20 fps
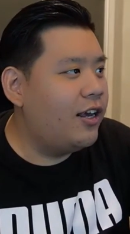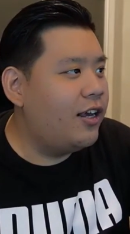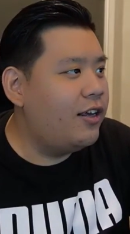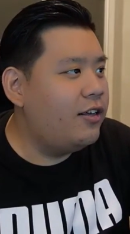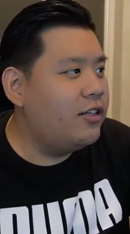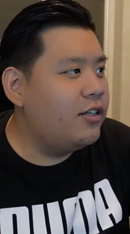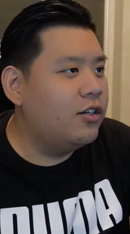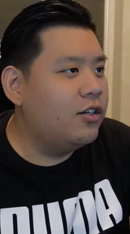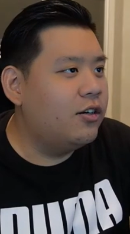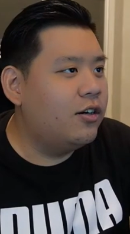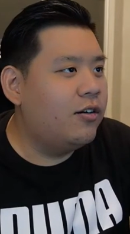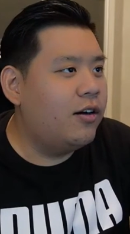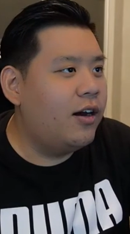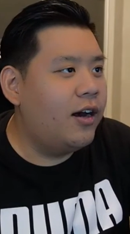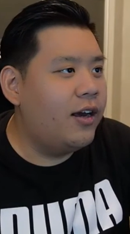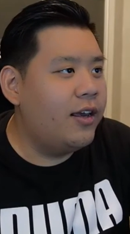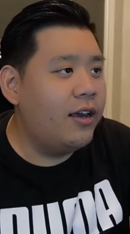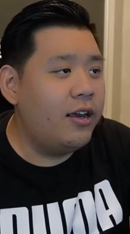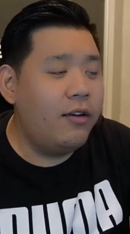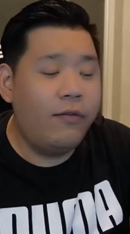So yeah,
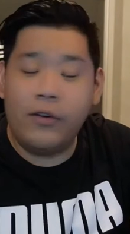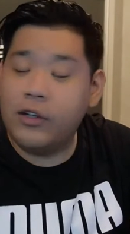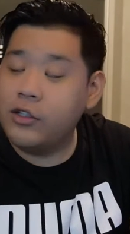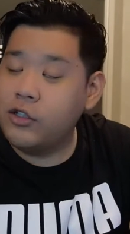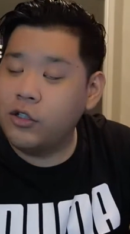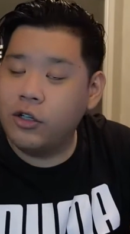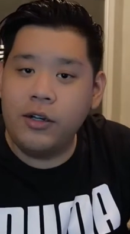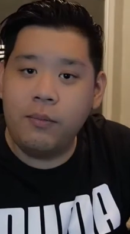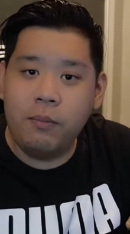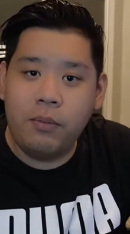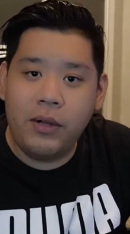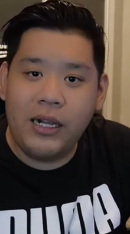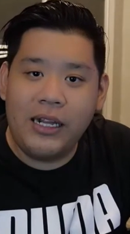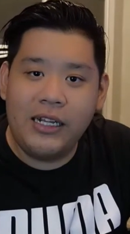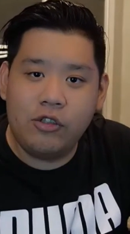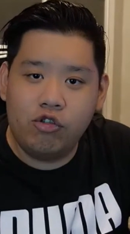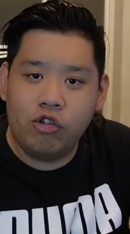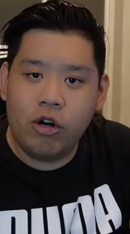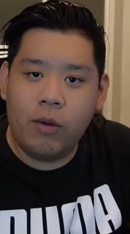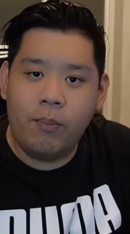if you enjoy it, please
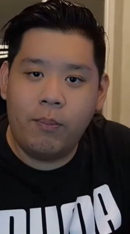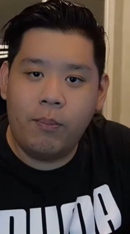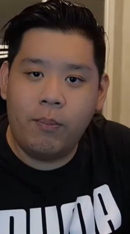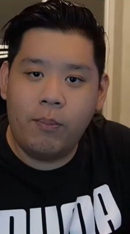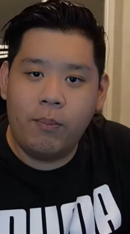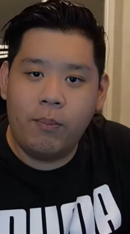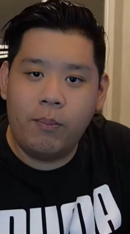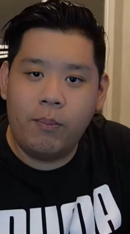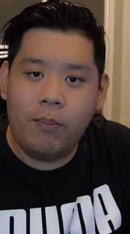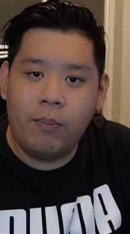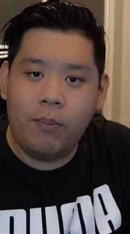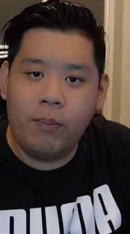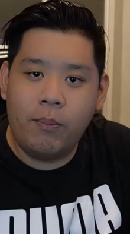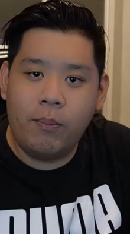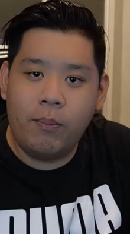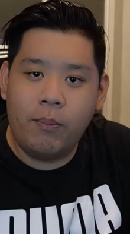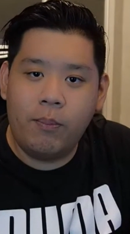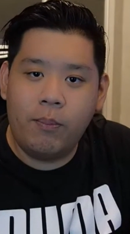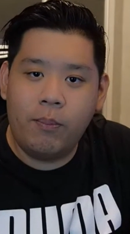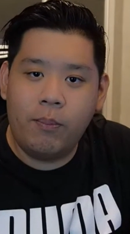drop me a like and also
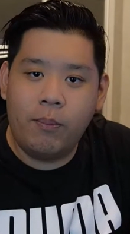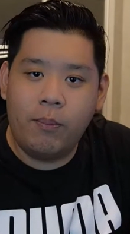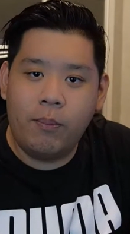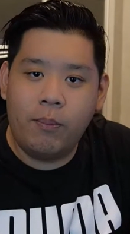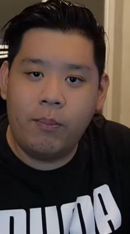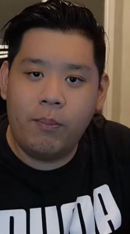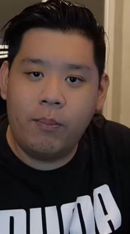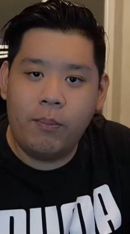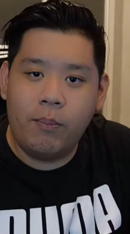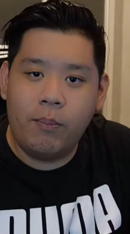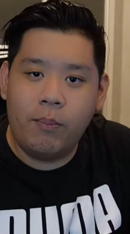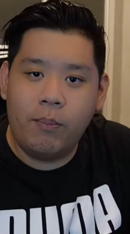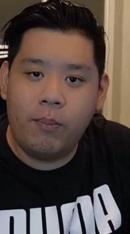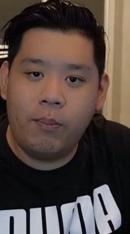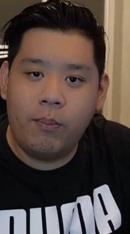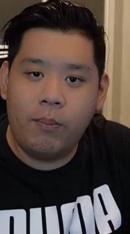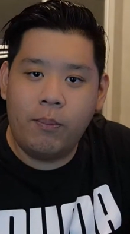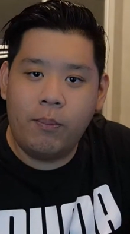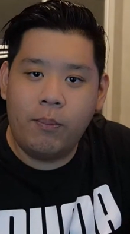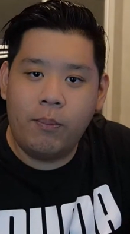subscribe to my channel.
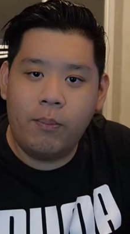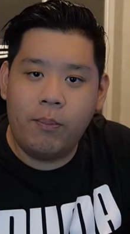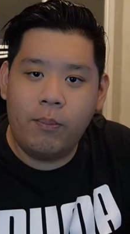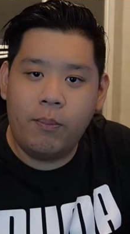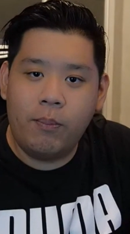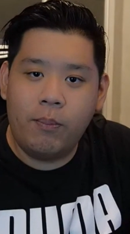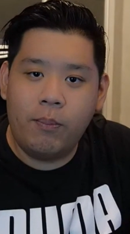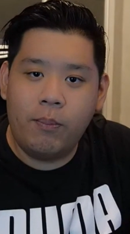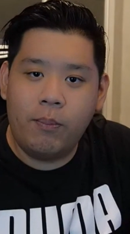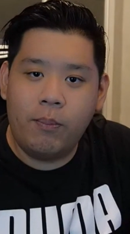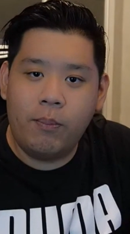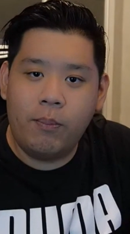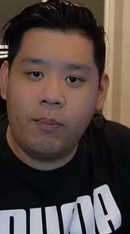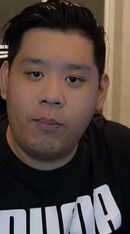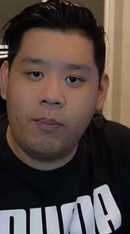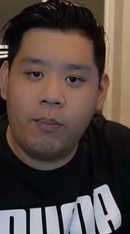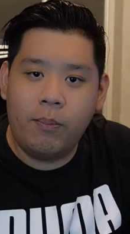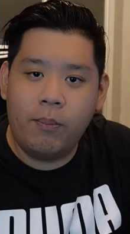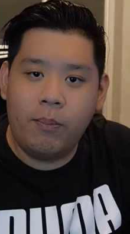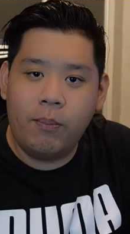And
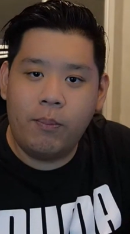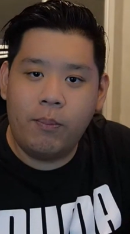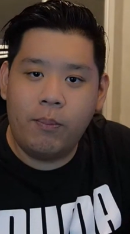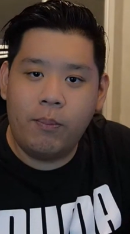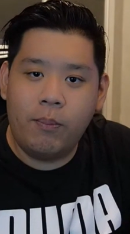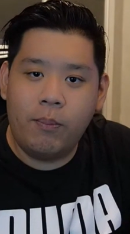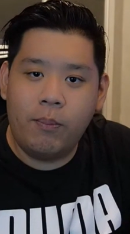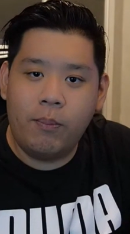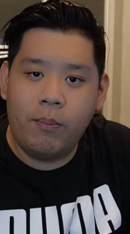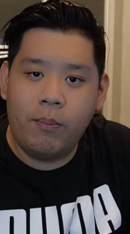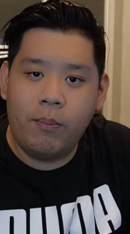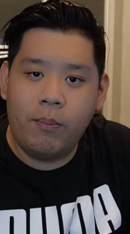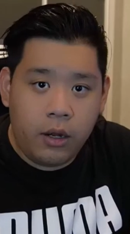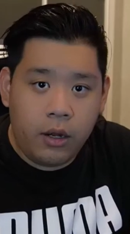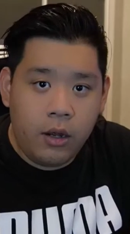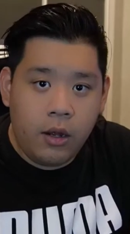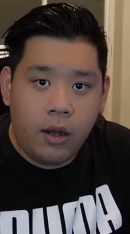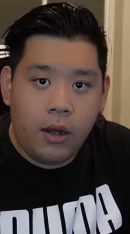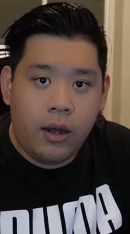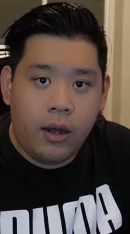stay tuned for
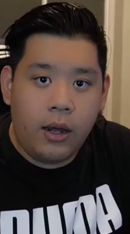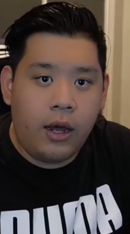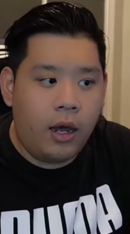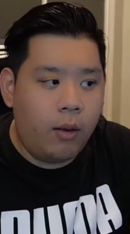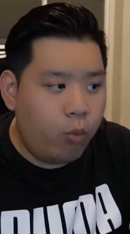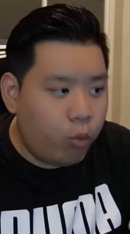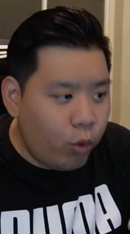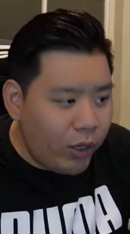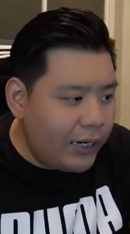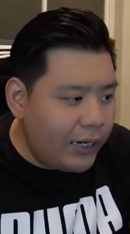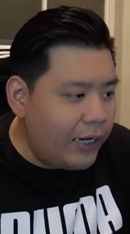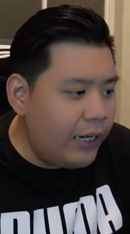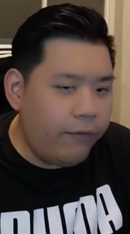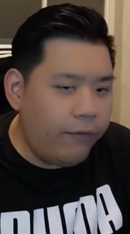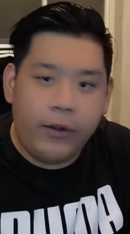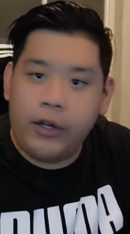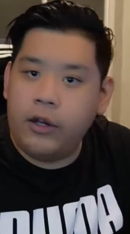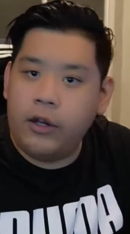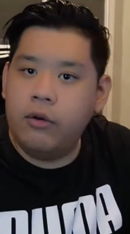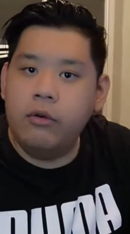weekly
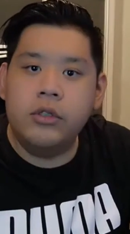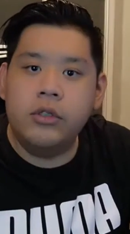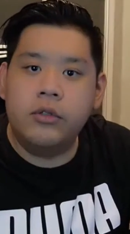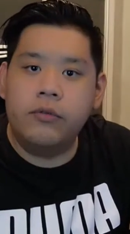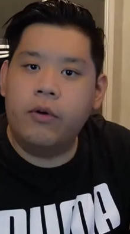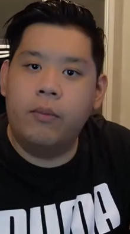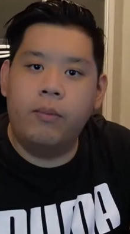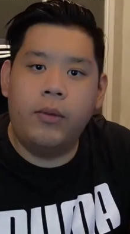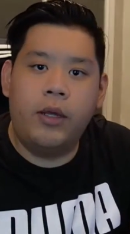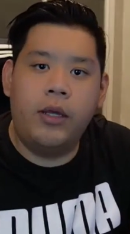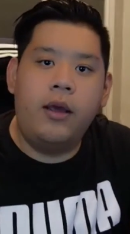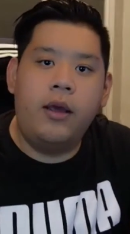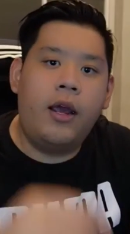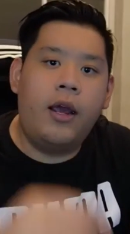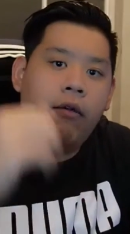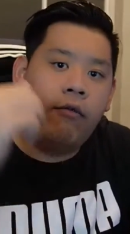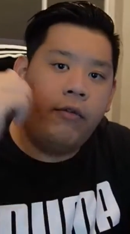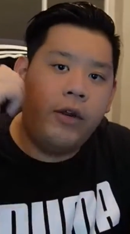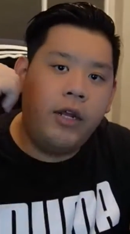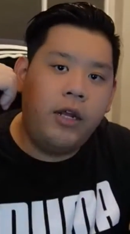videos from me
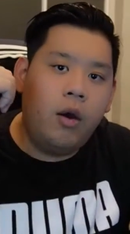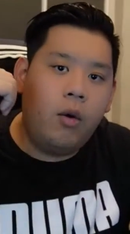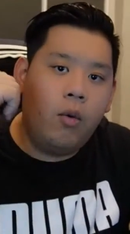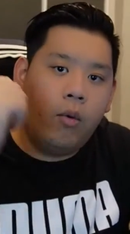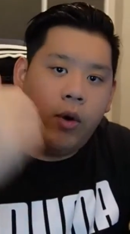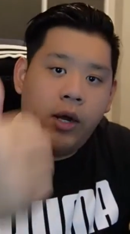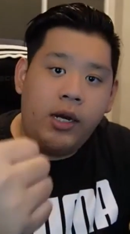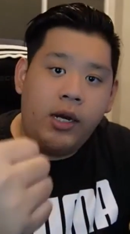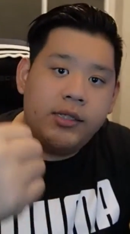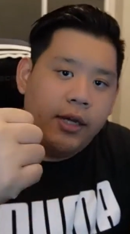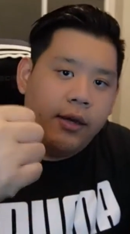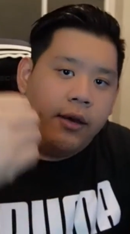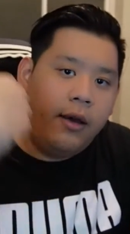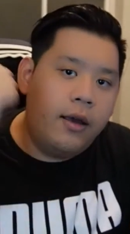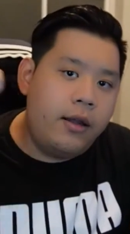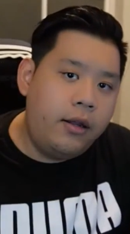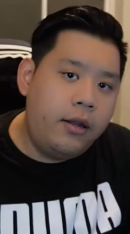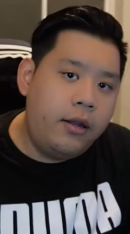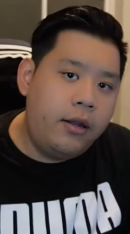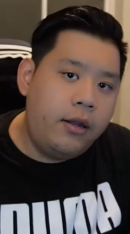every Wednesday and
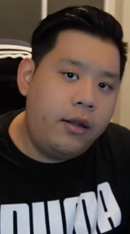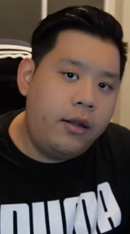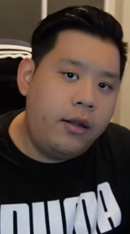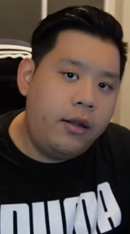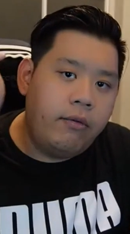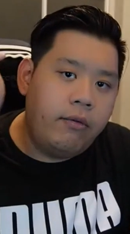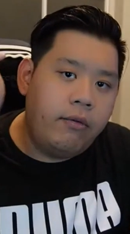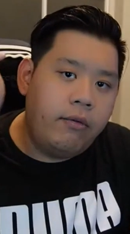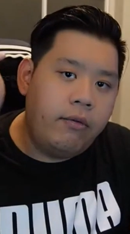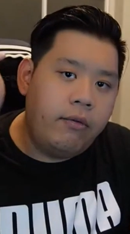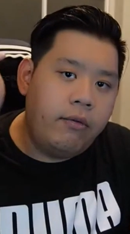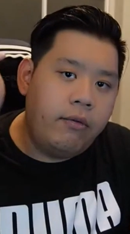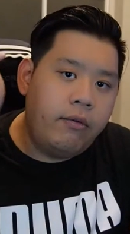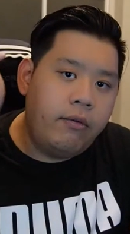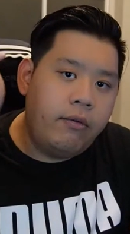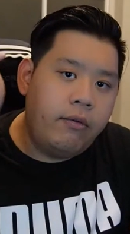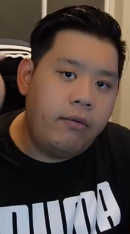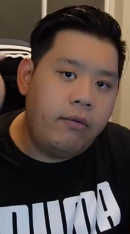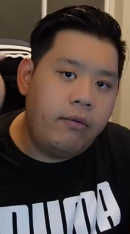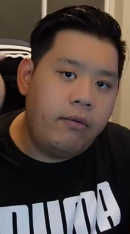every Saturday.
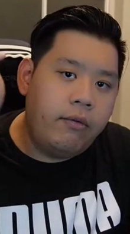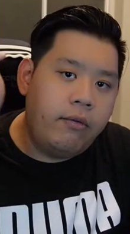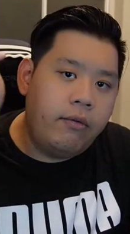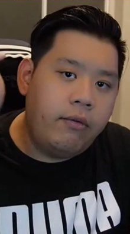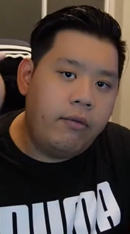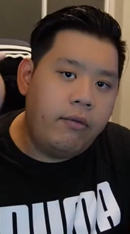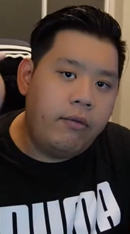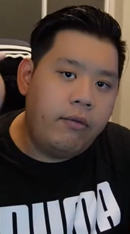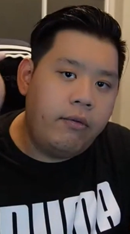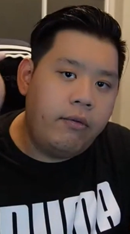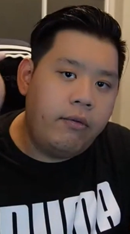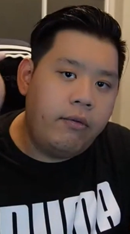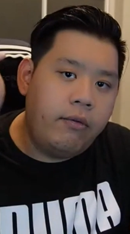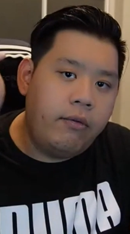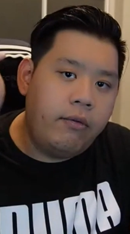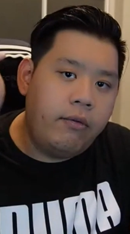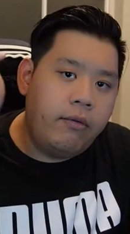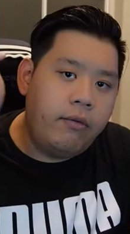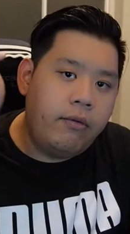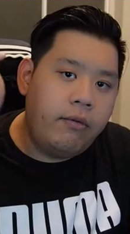Right? That's all I have
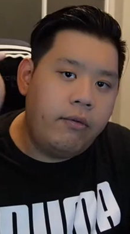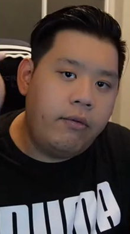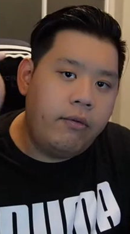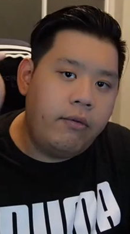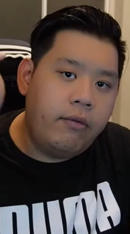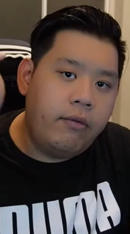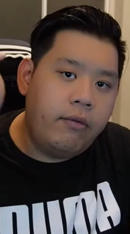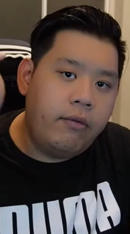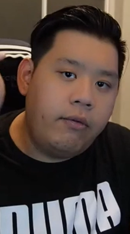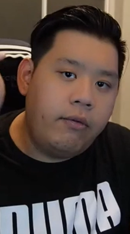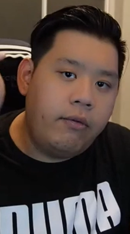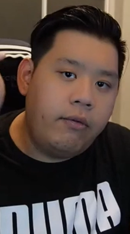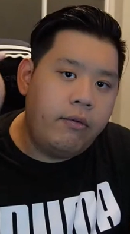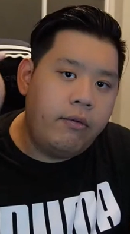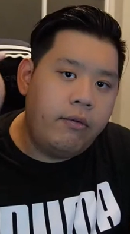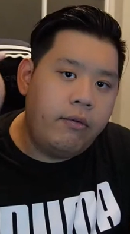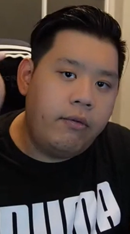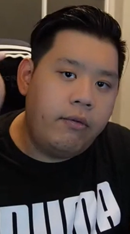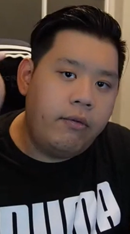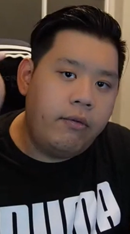for this video. Thank you so much
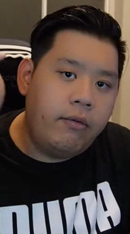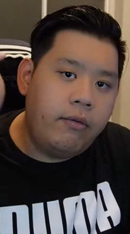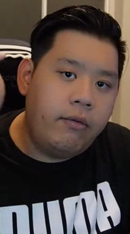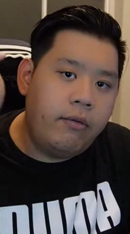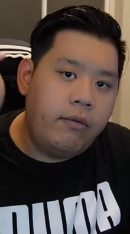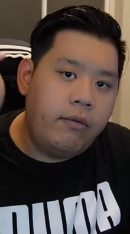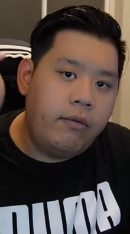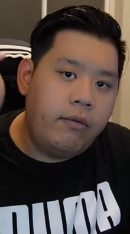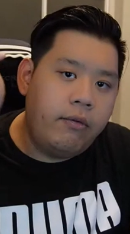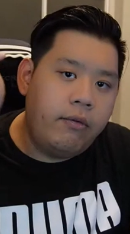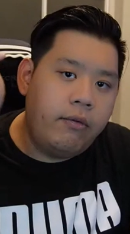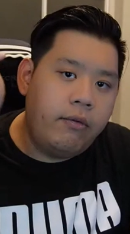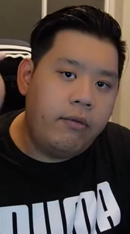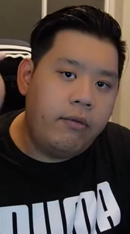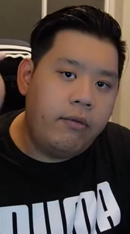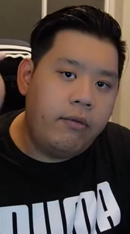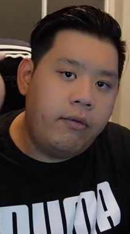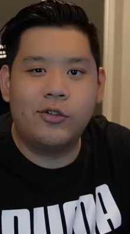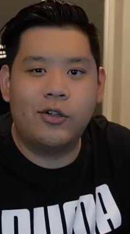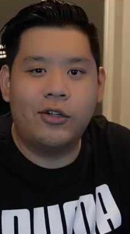for watching, and I'll see you guys in the
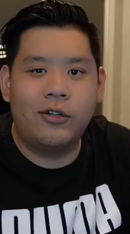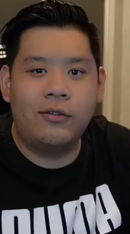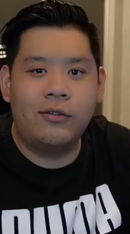next one.